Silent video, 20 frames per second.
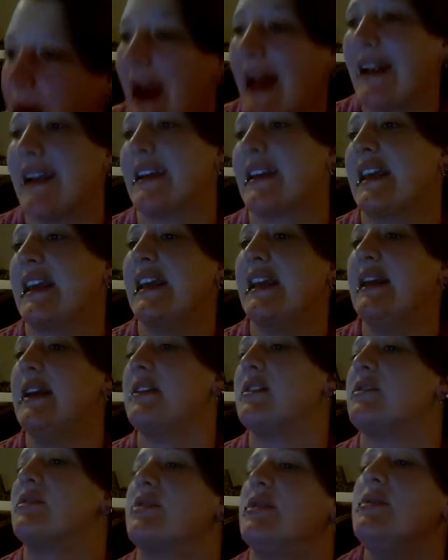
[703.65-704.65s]
panicky
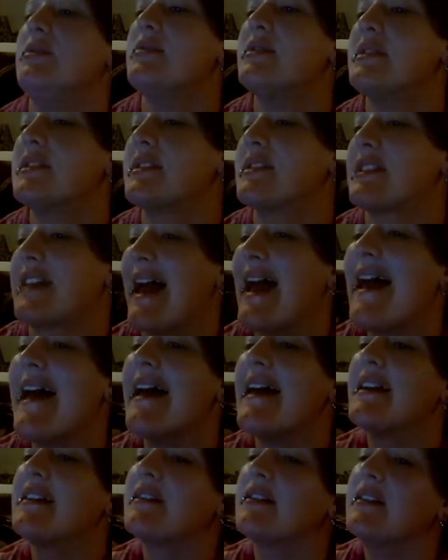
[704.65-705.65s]
and too
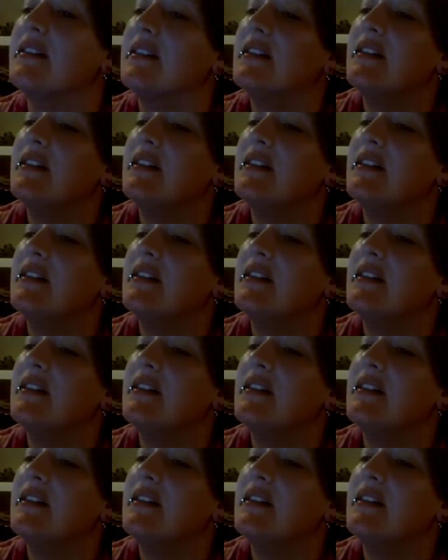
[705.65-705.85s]
scared